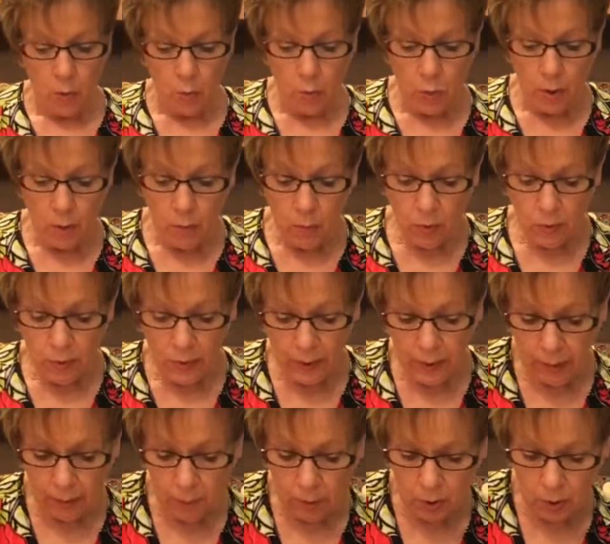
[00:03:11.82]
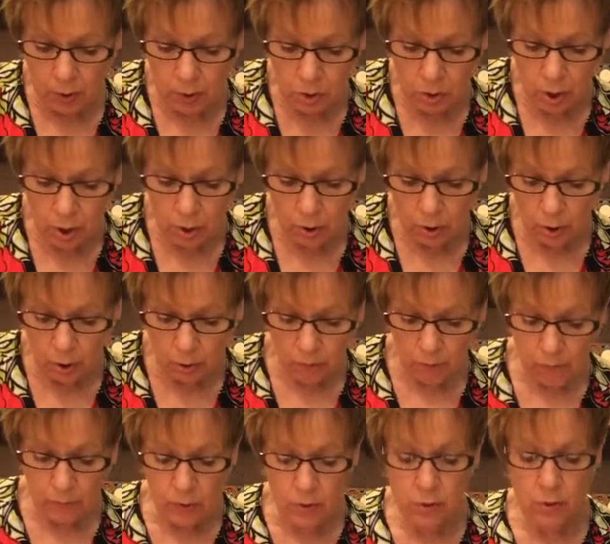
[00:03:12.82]
One more thing I'm going to show you.
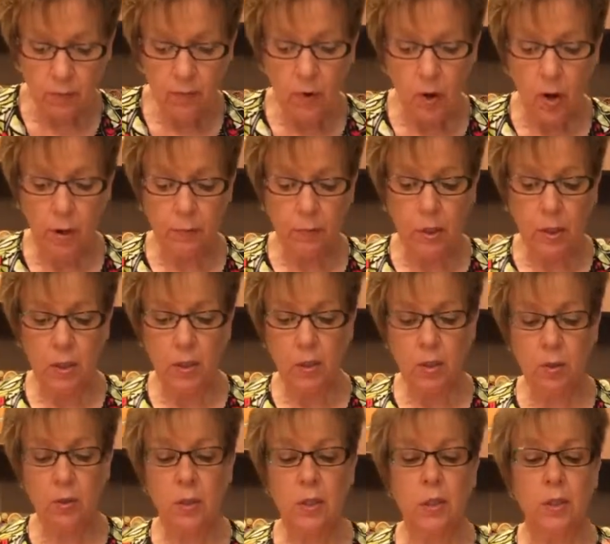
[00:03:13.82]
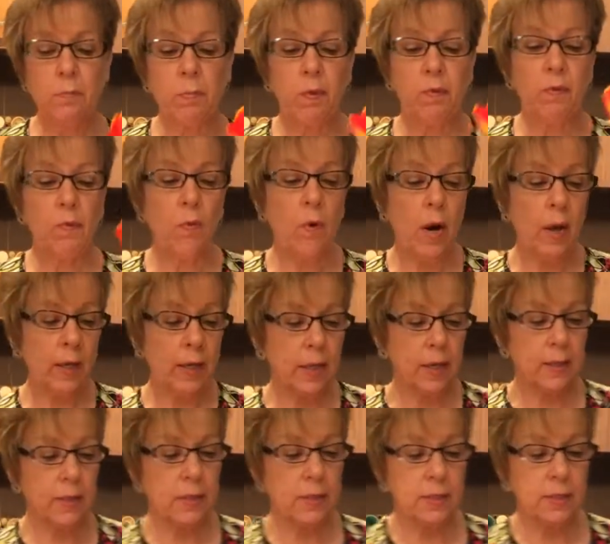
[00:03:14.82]
First of all, I'm going to do this before I
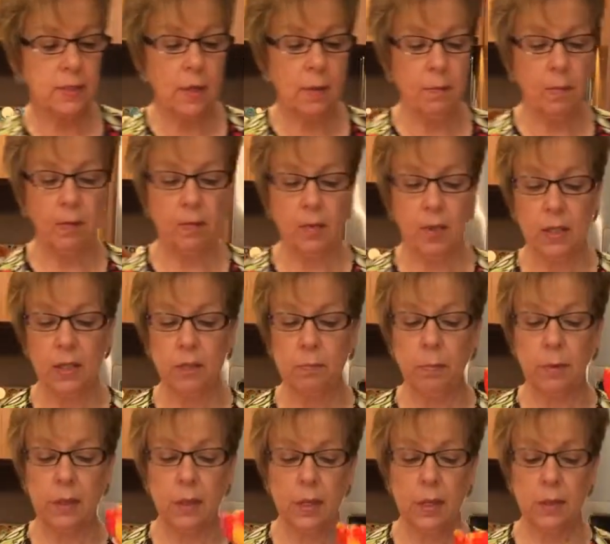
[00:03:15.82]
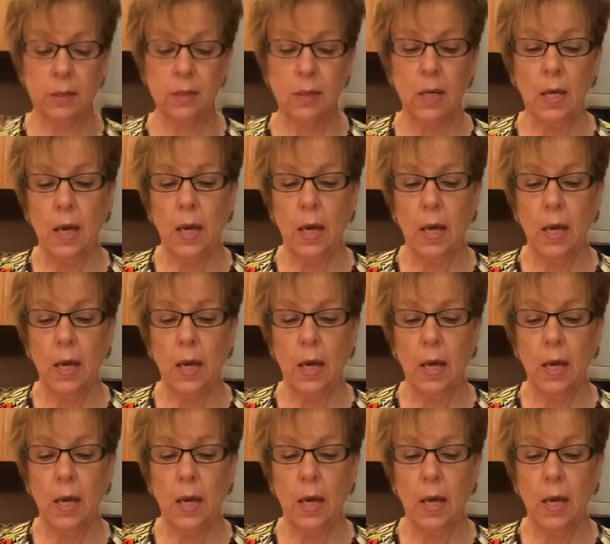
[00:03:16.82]
cut the stem of this because